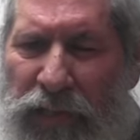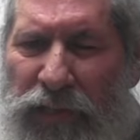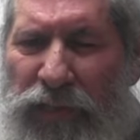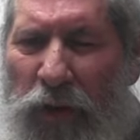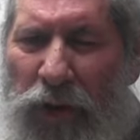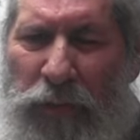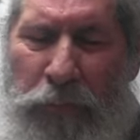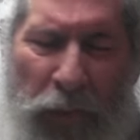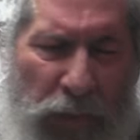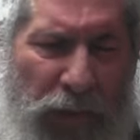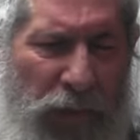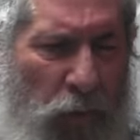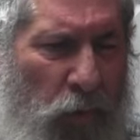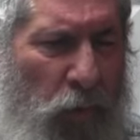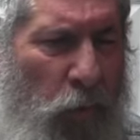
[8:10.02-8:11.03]
These aren't
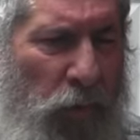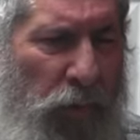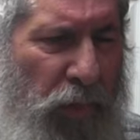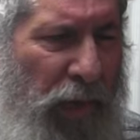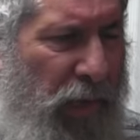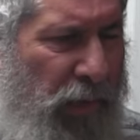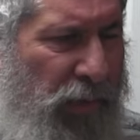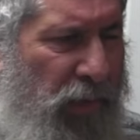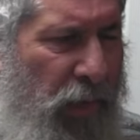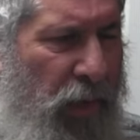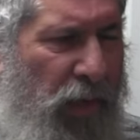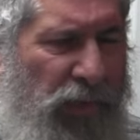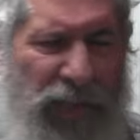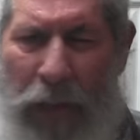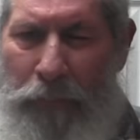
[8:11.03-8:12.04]
political things.
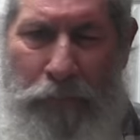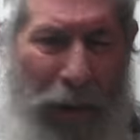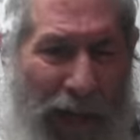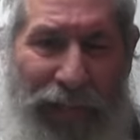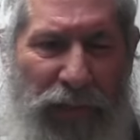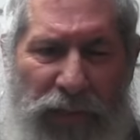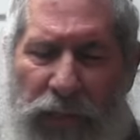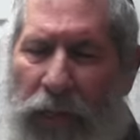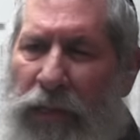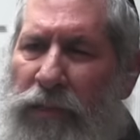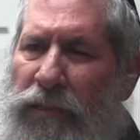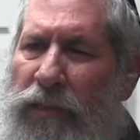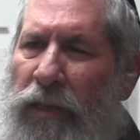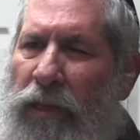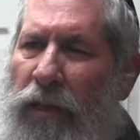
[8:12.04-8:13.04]
It's not
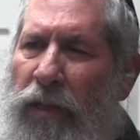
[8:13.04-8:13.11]
politics.